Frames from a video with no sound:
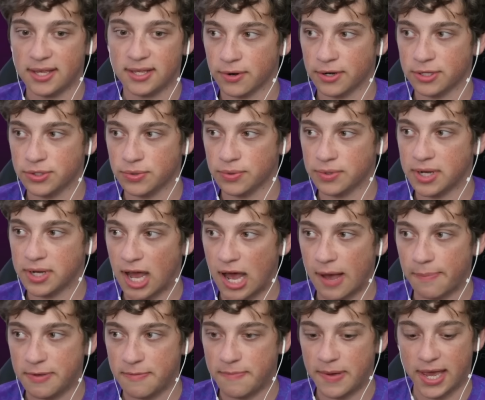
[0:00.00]
And we're gonna do
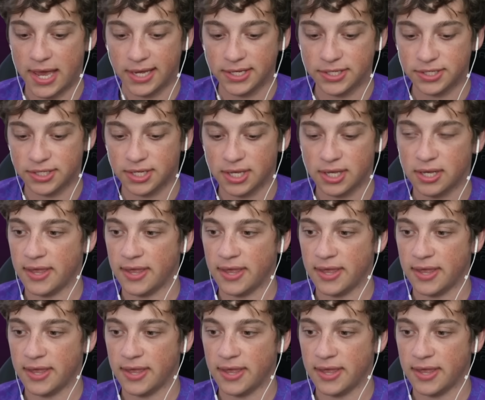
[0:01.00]
copy paste,